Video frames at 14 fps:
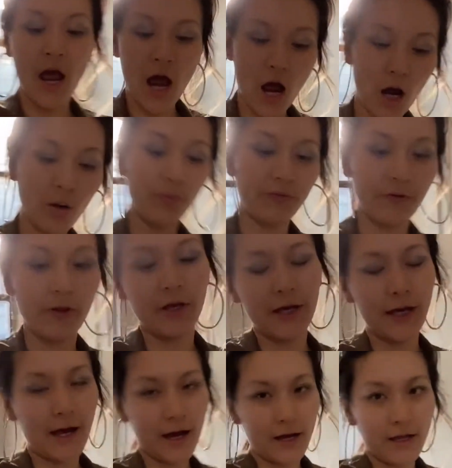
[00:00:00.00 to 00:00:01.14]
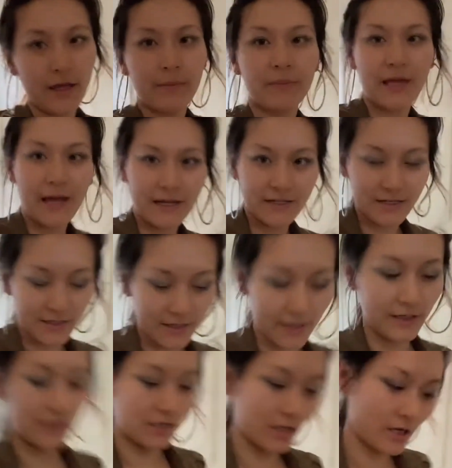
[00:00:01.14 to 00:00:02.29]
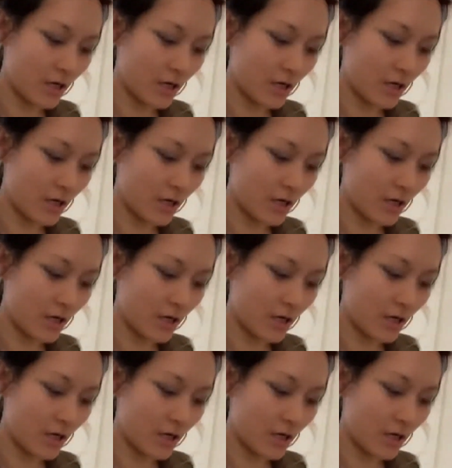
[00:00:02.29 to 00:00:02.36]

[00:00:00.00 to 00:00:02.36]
Hopefully I am getting it